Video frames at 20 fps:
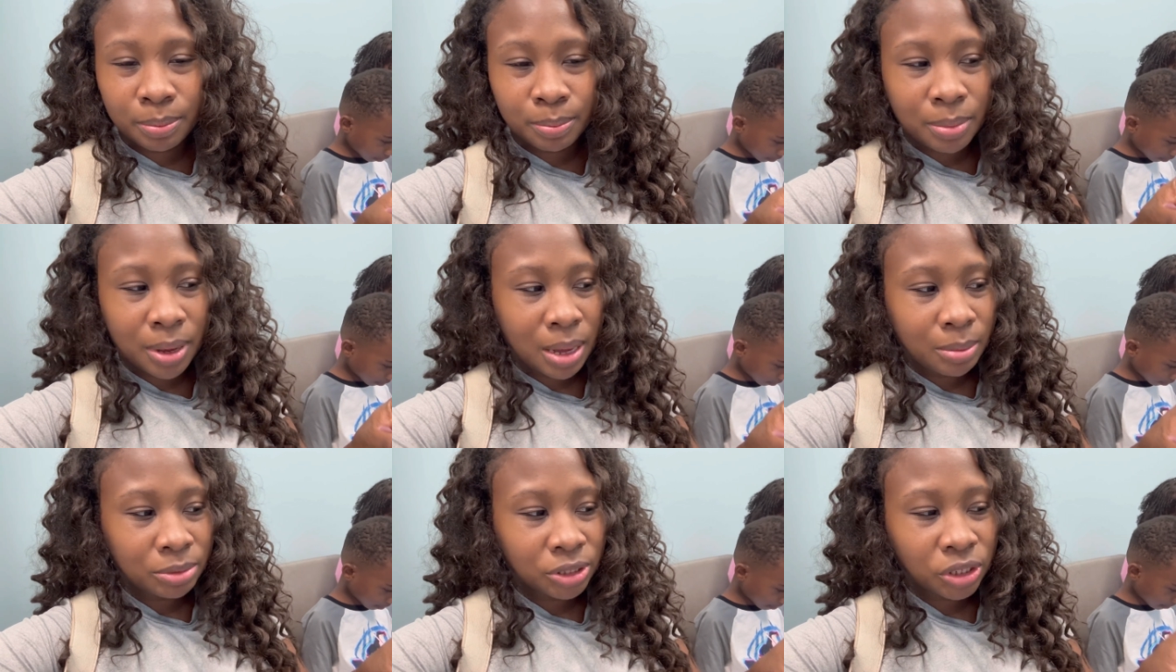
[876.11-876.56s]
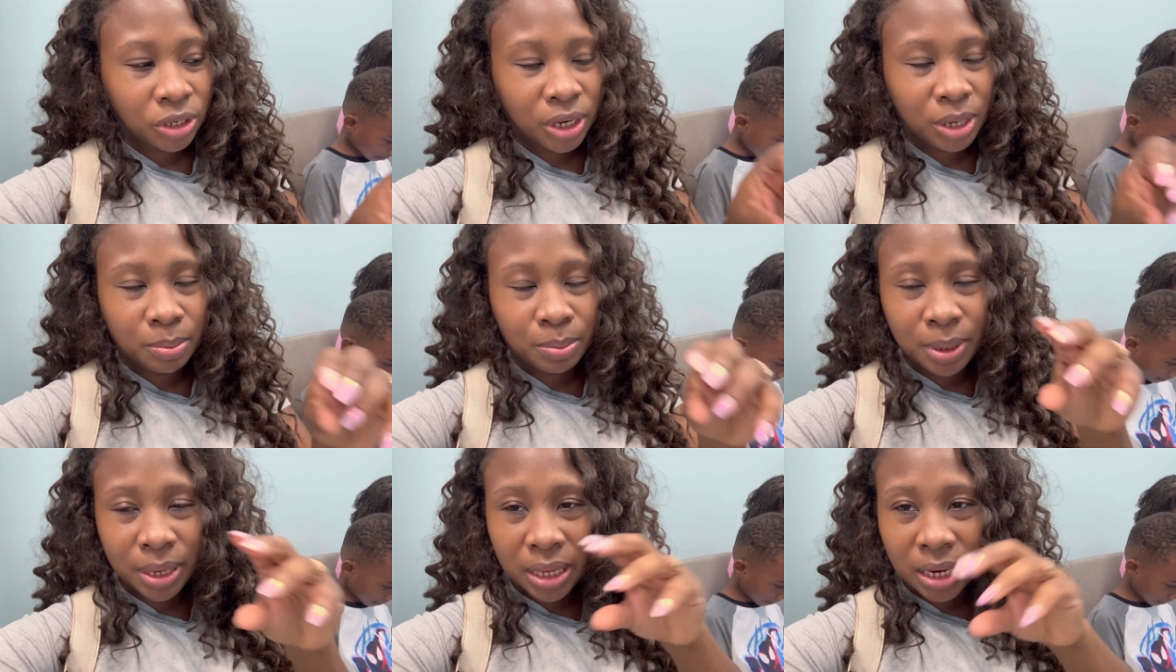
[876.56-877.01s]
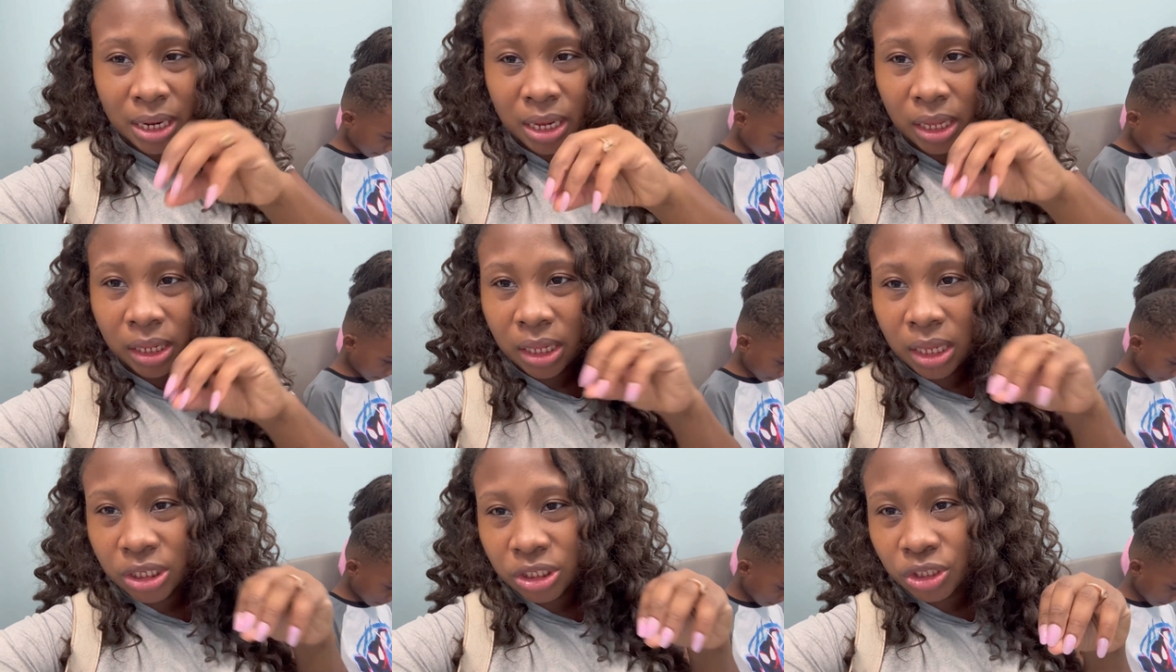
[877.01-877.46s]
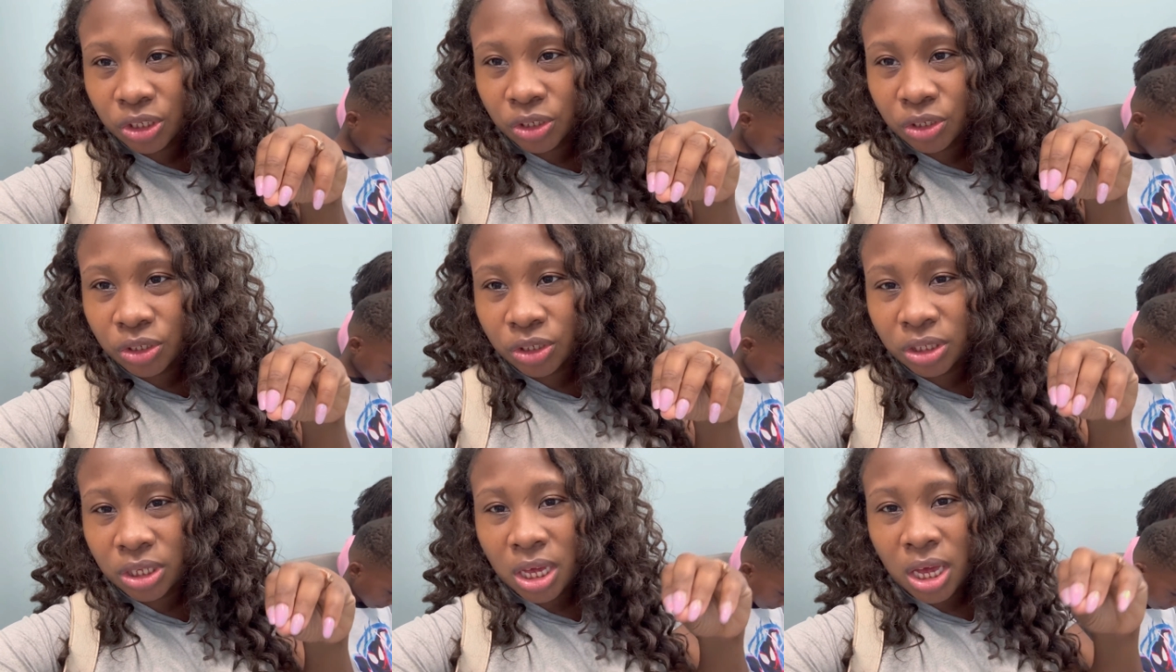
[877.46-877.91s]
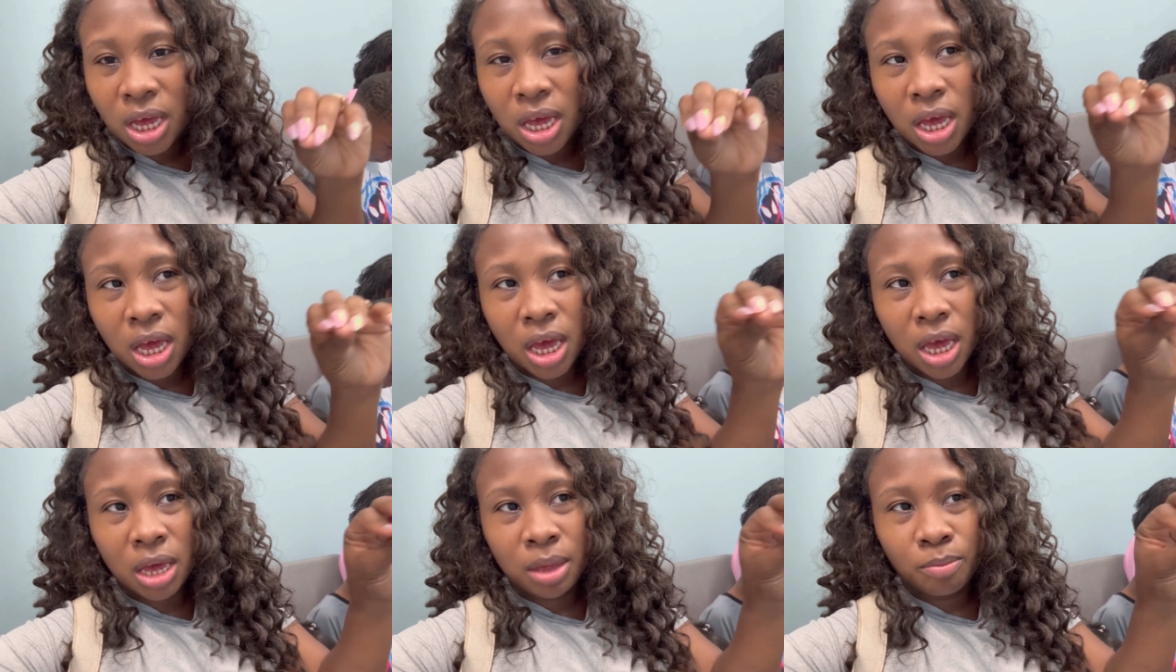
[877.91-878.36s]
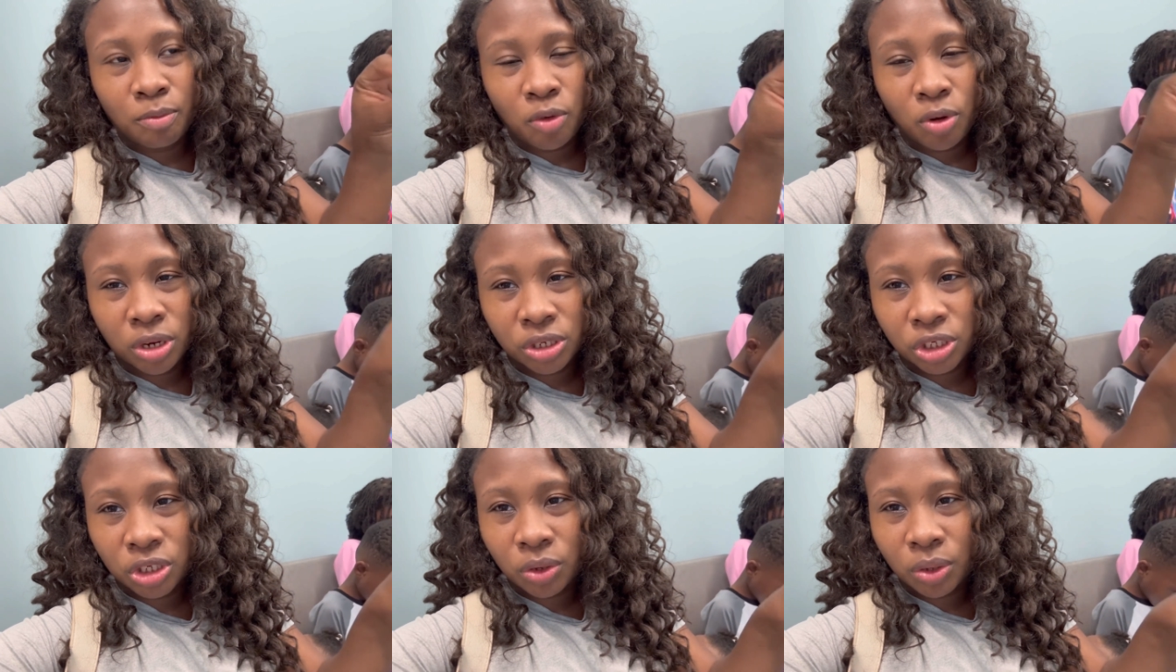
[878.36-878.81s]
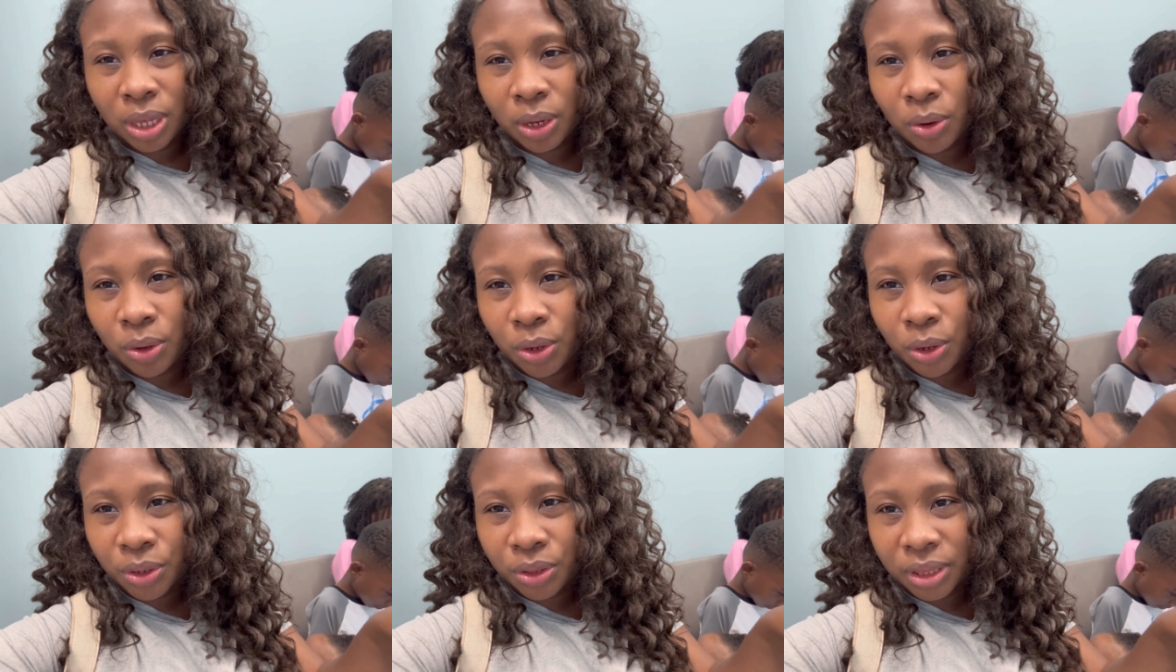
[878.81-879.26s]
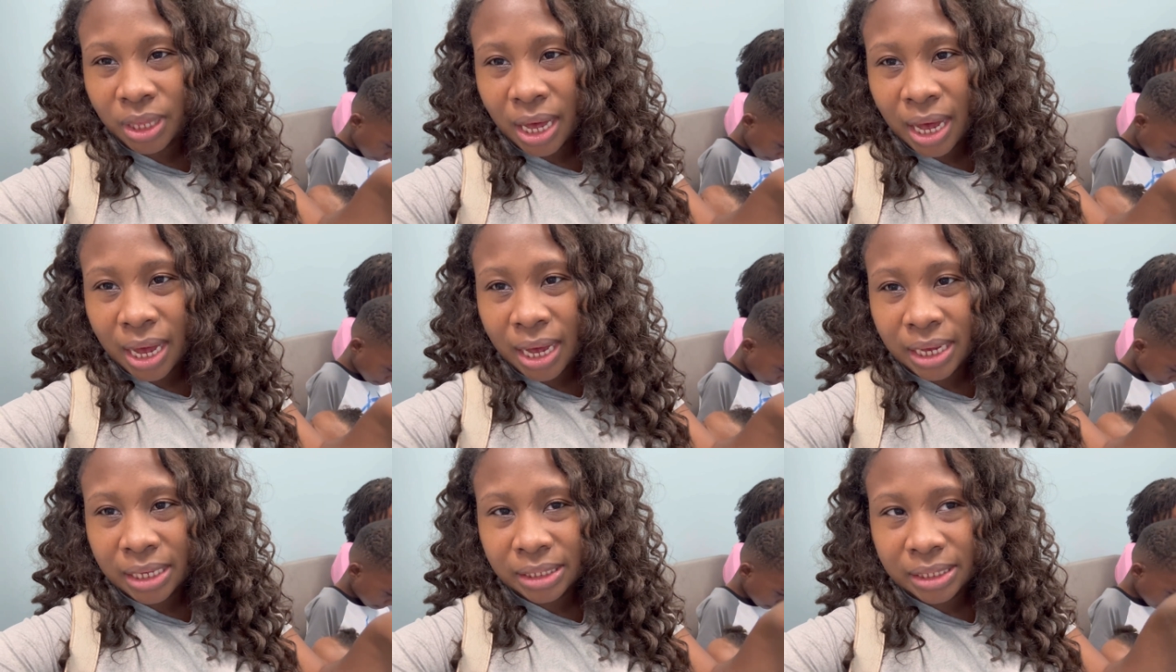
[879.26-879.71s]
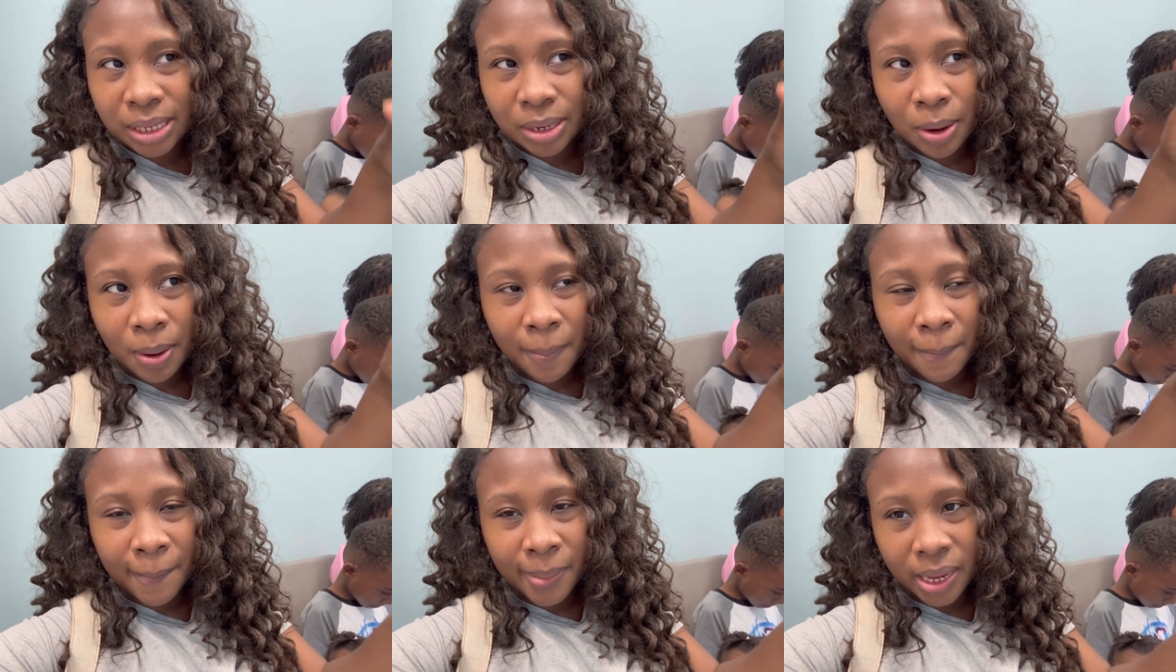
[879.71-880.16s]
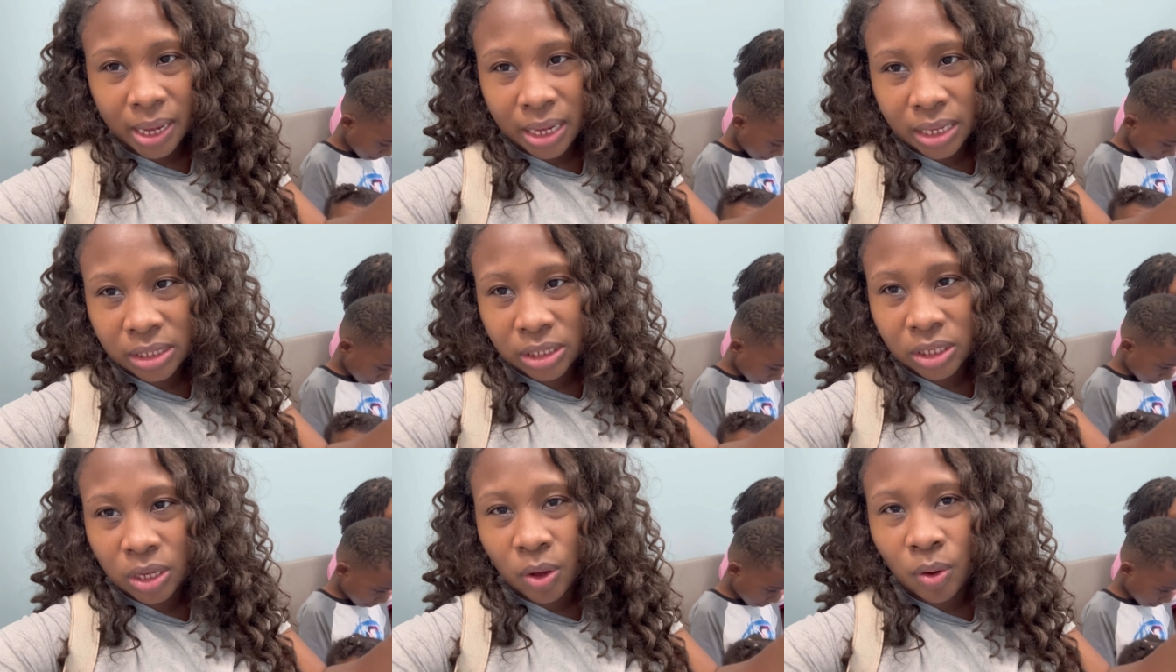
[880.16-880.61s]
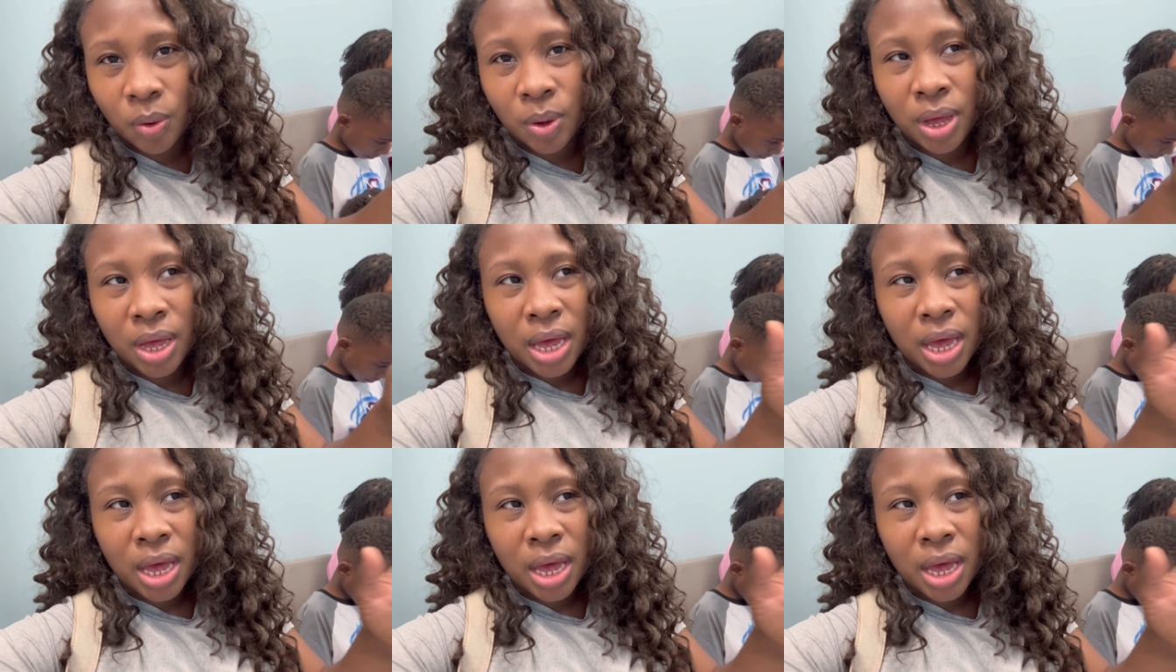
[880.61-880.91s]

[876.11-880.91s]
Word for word: bumps started being in clusters and more so like on her thighs and her butt so